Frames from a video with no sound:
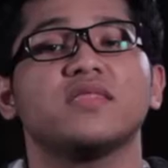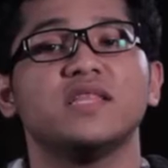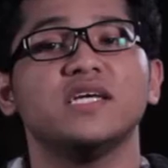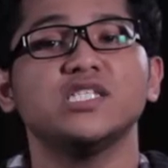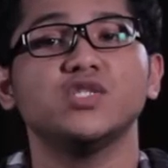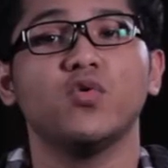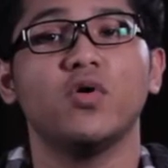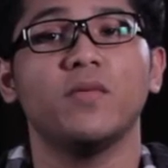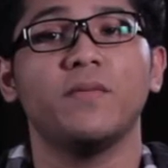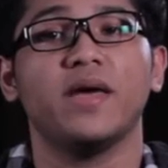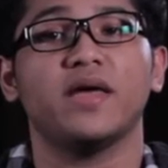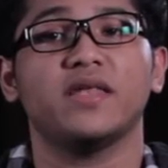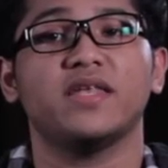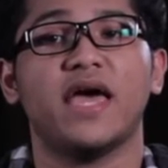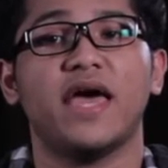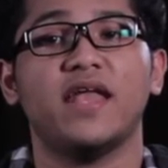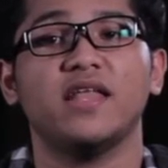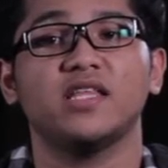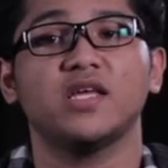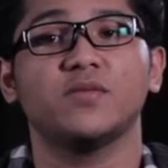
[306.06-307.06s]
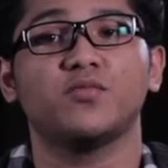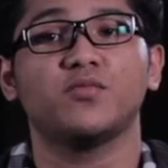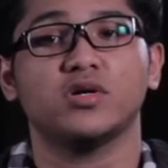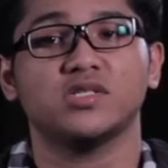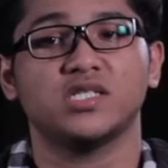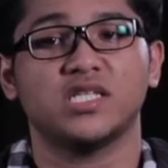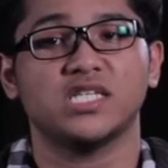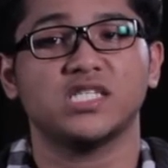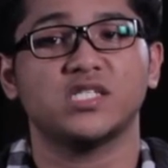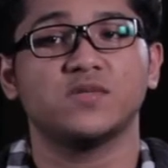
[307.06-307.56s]
This will make the editing
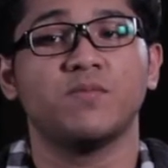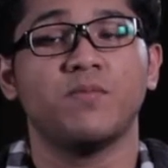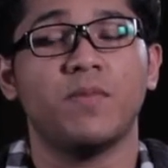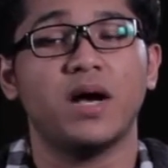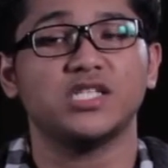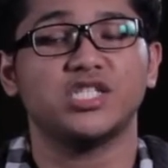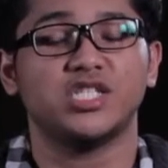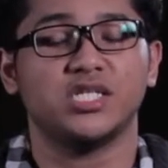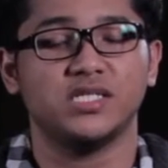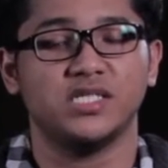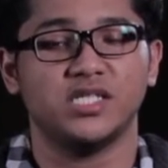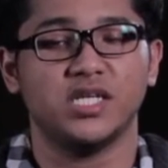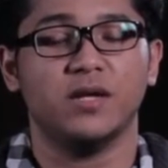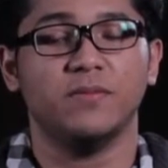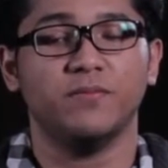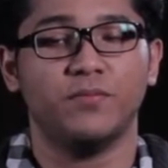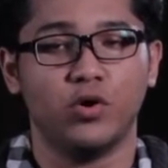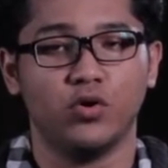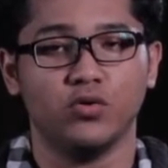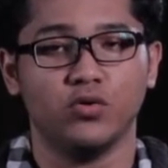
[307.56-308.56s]
process much easier in